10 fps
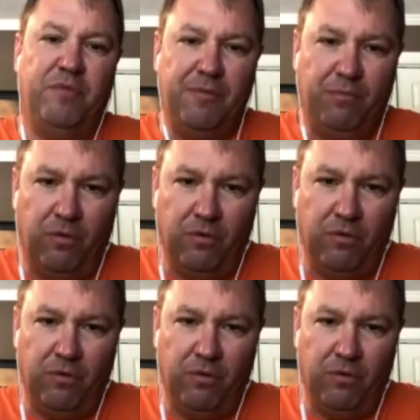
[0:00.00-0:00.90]
people
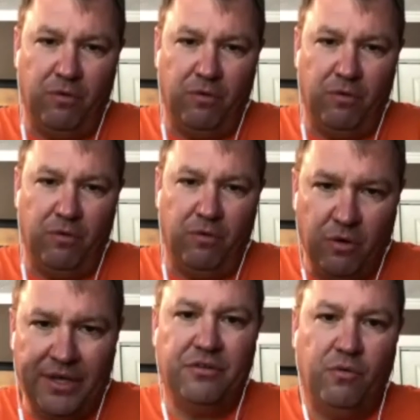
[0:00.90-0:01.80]

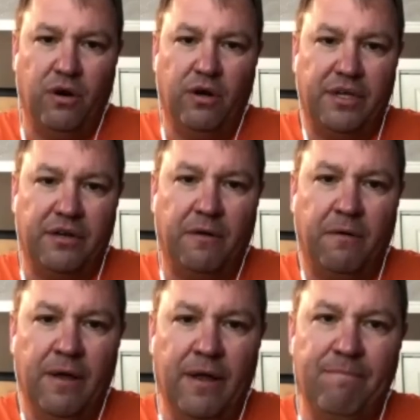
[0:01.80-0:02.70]
going into work. You
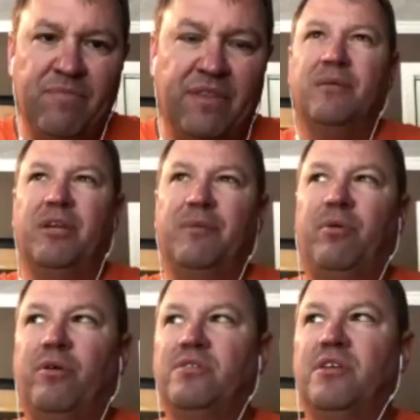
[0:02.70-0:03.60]
know, like you
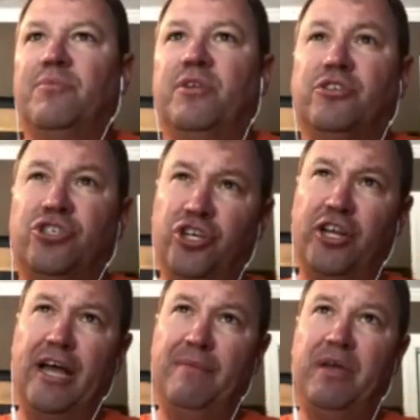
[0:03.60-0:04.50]
said, somebody posts something,
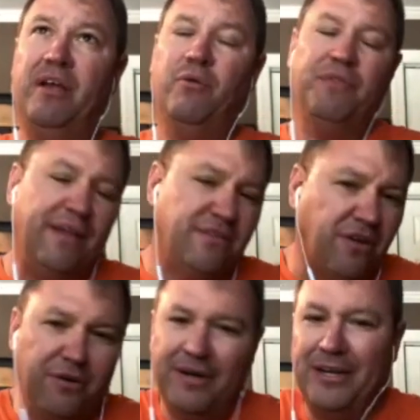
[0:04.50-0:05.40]
should I be here? Well, that's
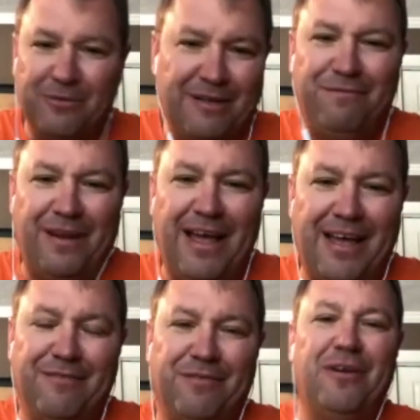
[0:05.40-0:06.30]
already a red flag
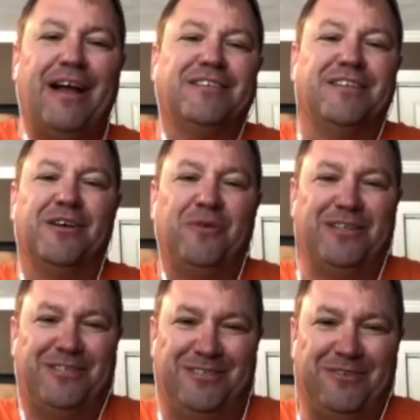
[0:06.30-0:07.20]
if you're asking a
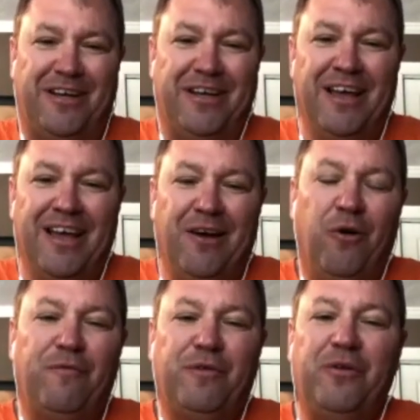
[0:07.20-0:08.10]
question, right? Yeah. Or if
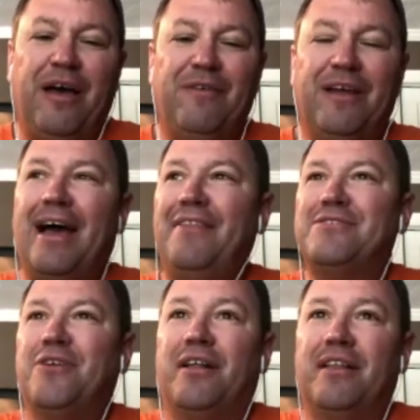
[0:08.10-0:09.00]
you have a guy
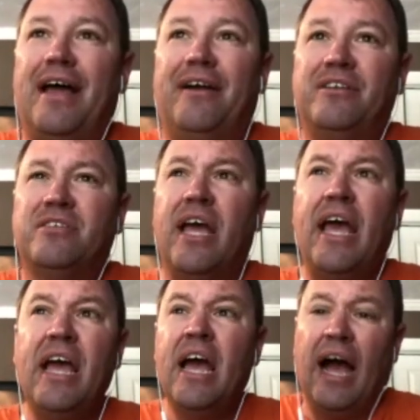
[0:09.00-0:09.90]
that's on a ladder and you say,
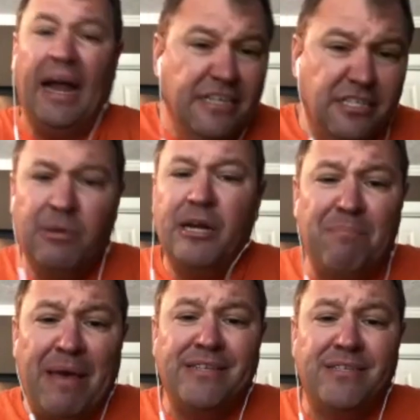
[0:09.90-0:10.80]
hey, I need somebody to
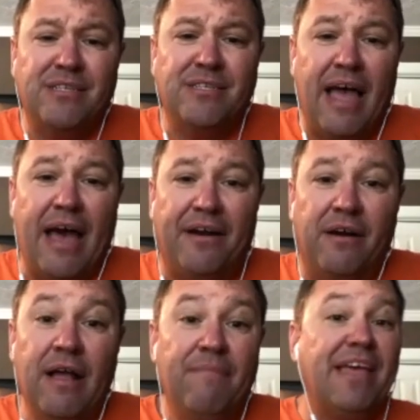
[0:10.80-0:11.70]
base this ladder.
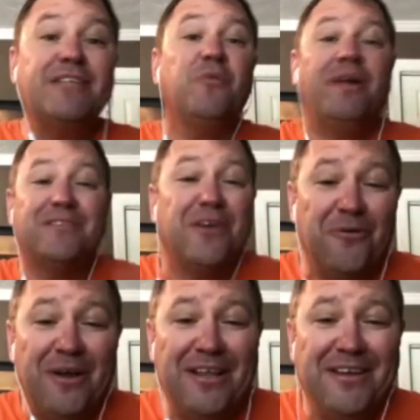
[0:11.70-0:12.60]
Guess what? It's
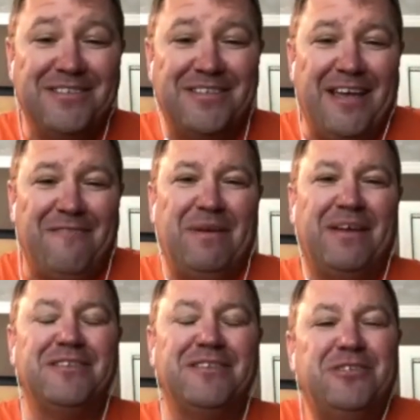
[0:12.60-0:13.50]
already unsafe
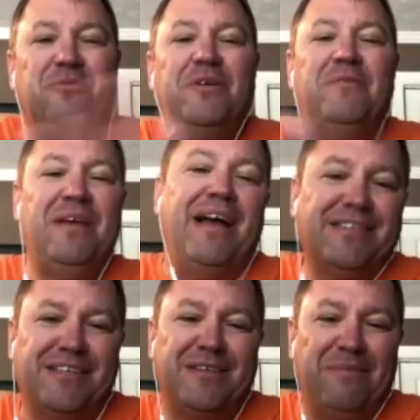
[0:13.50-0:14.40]
because yeah. you wouldn't be
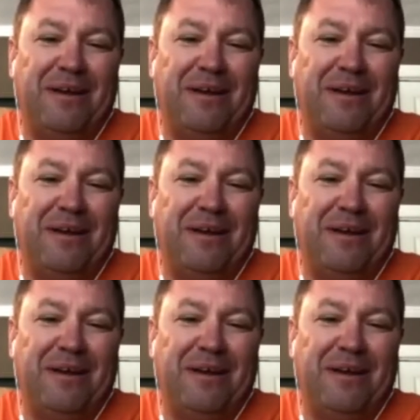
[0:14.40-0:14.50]
asking somebody to